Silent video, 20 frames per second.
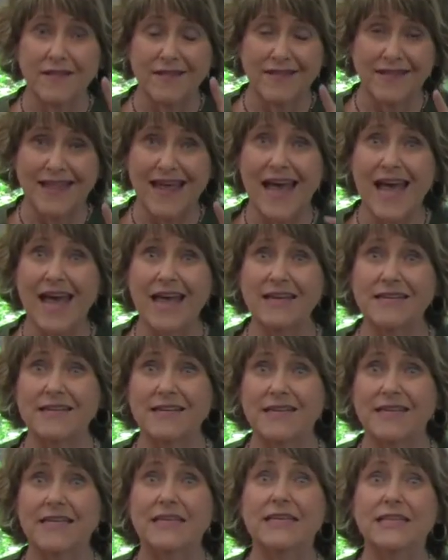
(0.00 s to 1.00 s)

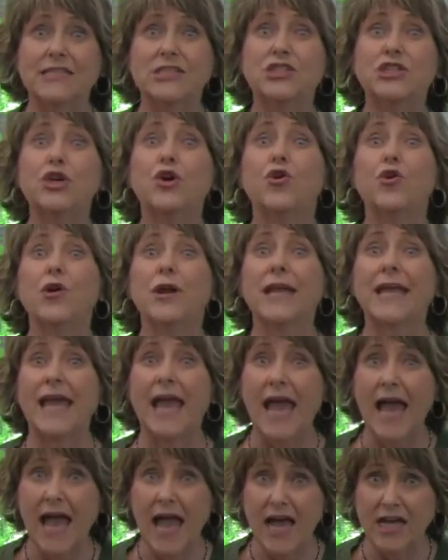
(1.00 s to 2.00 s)
that is your
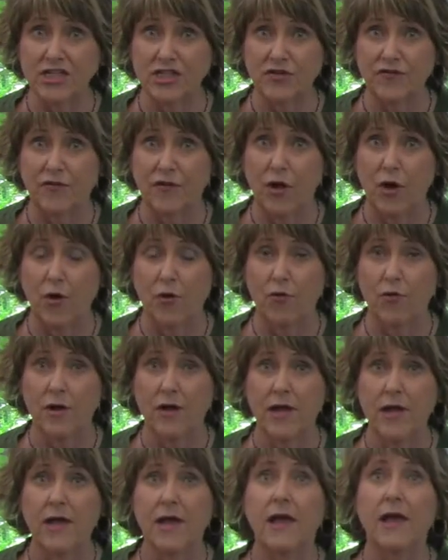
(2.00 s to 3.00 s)
cash flow.